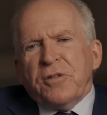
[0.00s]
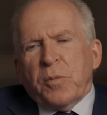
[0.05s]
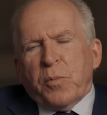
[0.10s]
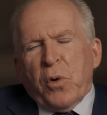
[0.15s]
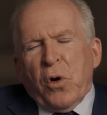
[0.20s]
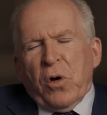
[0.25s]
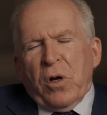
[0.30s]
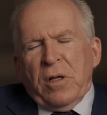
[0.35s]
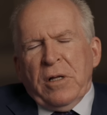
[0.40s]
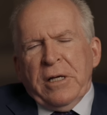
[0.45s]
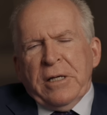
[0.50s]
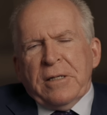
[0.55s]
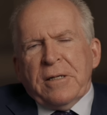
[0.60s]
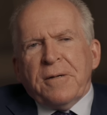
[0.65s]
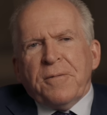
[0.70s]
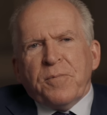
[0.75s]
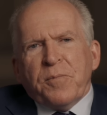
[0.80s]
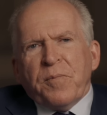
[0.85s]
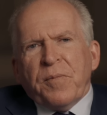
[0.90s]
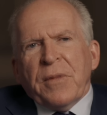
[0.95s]
percolate.
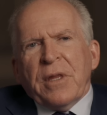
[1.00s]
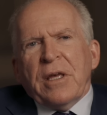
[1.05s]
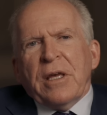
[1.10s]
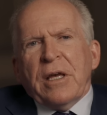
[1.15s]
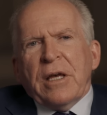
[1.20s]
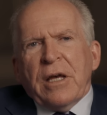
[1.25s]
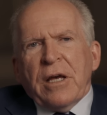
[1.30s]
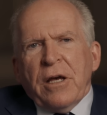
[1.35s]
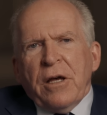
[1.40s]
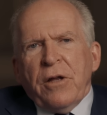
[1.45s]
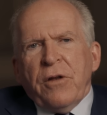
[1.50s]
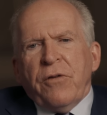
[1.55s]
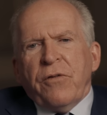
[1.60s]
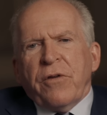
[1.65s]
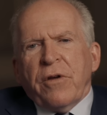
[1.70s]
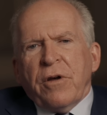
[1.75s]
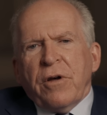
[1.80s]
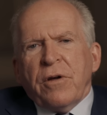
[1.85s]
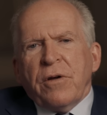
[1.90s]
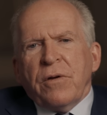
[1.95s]
And
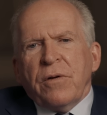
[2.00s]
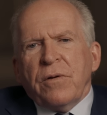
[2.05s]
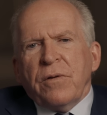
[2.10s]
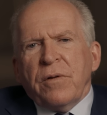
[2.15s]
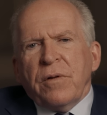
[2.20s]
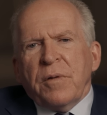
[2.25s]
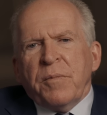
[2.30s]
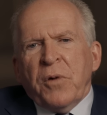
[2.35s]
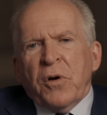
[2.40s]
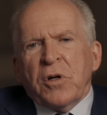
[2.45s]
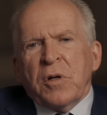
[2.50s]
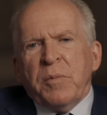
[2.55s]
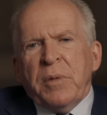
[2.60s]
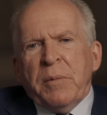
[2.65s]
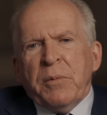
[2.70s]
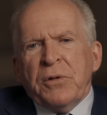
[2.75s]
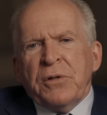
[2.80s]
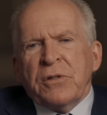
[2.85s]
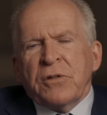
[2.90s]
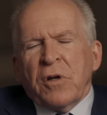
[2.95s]
the American
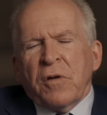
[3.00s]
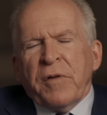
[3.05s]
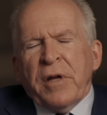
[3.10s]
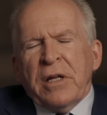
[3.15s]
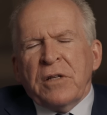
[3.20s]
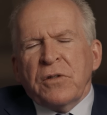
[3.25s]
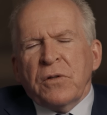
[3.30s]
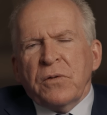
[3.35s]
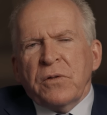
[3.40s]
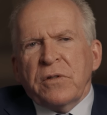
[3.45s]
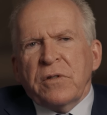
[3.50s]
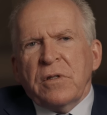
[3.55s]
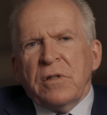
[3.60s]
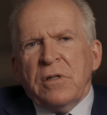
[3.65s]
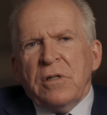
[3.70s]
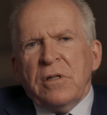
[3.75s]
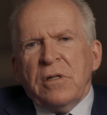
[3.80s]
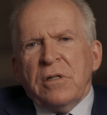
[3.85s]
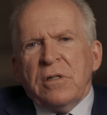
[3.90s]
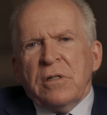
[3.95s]
people deserve answers.
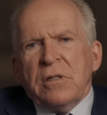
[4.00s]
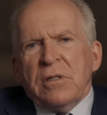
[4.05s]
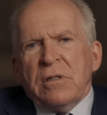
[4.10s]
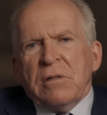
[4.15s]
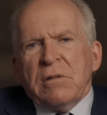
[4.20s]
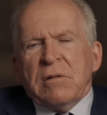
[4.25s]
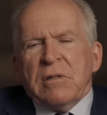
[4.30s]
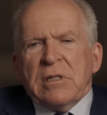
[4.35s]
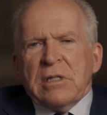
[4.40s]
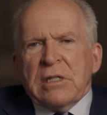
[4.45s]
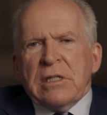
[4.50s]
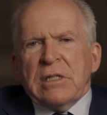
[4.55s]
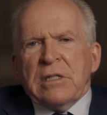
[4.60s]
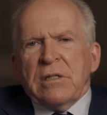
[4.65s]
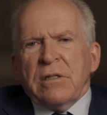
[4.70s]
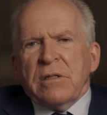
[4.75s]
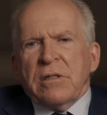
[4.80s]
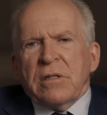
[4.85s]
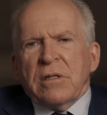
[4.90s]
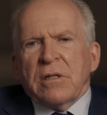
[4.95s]

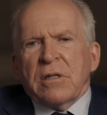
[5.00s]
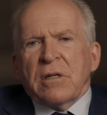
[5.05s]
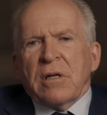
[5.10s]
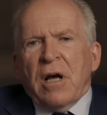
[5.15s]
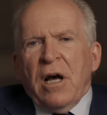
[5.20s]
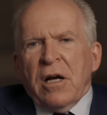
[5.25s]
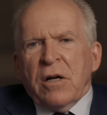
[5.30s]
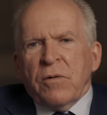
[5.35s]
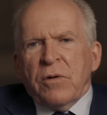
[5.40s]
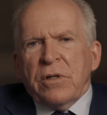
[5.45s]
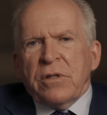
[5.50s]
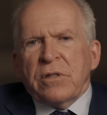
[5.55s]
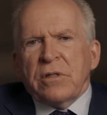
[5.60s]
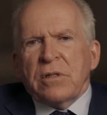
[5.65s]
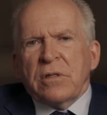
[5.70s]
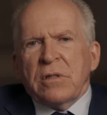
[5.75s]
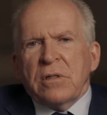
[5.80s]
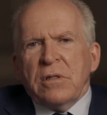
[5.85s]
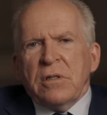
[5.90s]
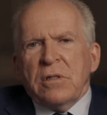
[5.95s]
And
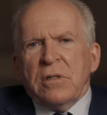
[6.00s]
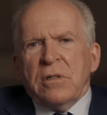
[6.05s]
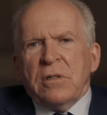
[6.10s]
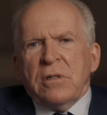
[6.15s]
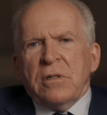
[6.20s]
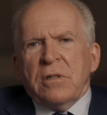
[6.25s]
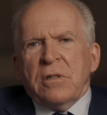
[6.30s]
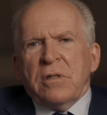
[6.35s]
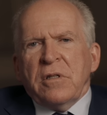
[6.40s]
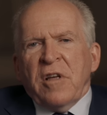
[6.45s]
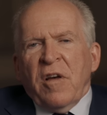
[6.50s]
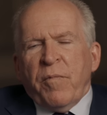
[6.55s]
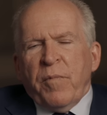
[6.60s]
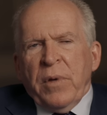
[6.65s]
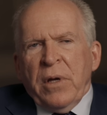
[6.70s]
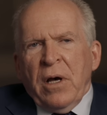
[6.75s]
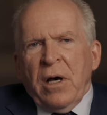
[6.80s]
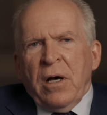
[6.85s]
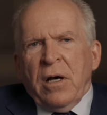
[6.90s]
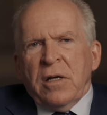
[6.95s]
Congress, the
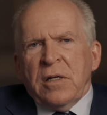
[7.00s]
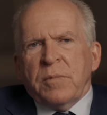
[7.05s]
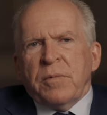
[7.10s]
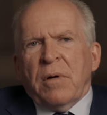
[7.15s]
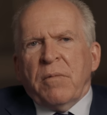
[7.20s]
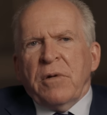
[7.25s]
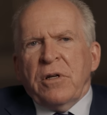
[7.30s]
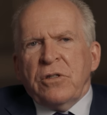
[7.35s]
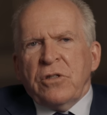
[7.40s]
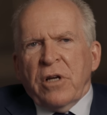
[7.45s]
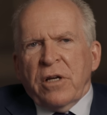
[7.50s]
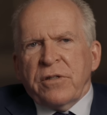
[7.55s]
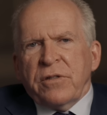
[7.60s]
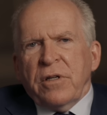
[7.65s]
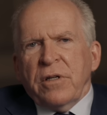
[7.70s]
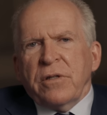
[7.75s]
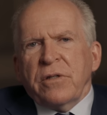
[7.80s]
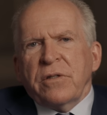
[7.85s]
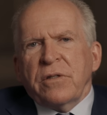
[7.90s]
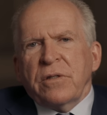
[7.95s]
FBI, Department of
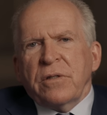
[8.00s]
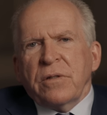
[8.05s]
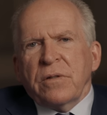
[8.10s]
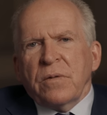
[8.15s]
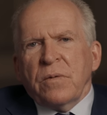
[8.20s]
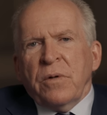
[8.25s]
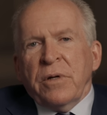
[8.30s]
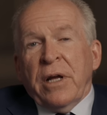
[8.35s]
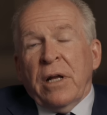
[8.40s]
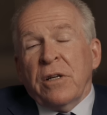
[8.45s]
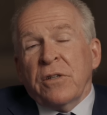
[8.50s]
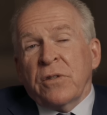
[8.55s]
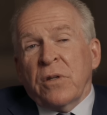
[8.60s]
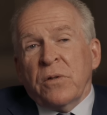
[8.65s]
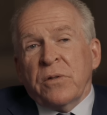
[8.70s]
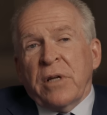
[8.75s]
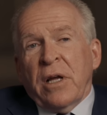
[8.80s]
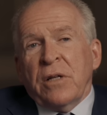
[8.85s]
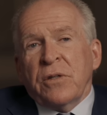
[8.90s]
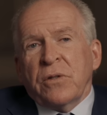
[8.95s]
Justice will get us
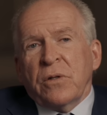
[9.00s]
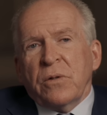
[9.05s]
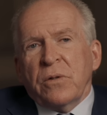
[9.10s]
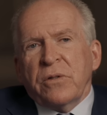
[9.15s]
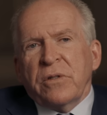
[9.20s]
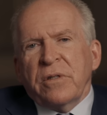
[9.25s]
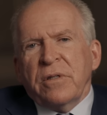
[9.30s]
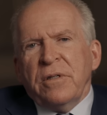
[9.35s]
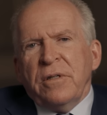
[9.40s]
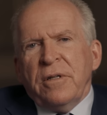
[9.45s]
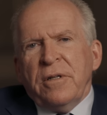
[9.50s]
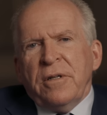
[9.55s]
those answers,